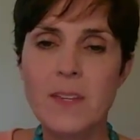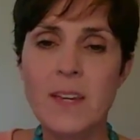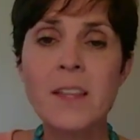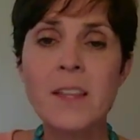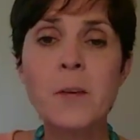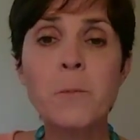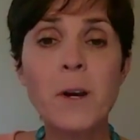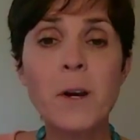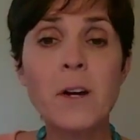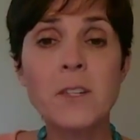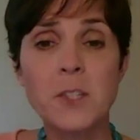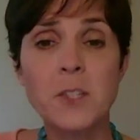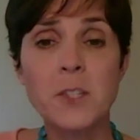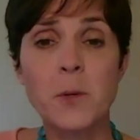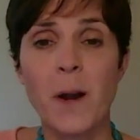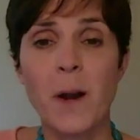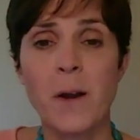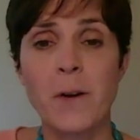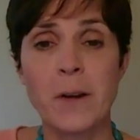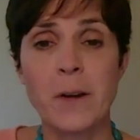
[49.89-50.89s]
And then we're also
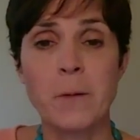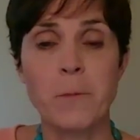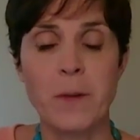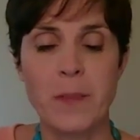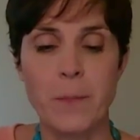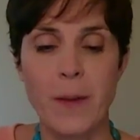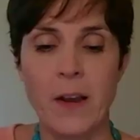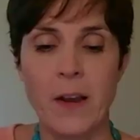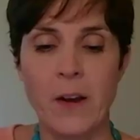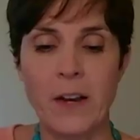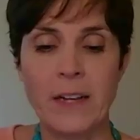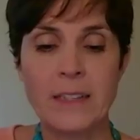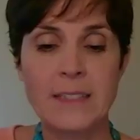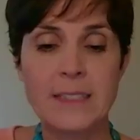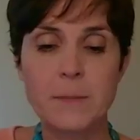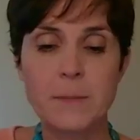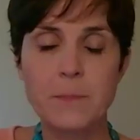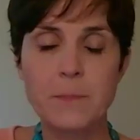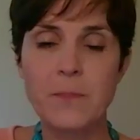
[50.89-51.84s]
partnering with parents.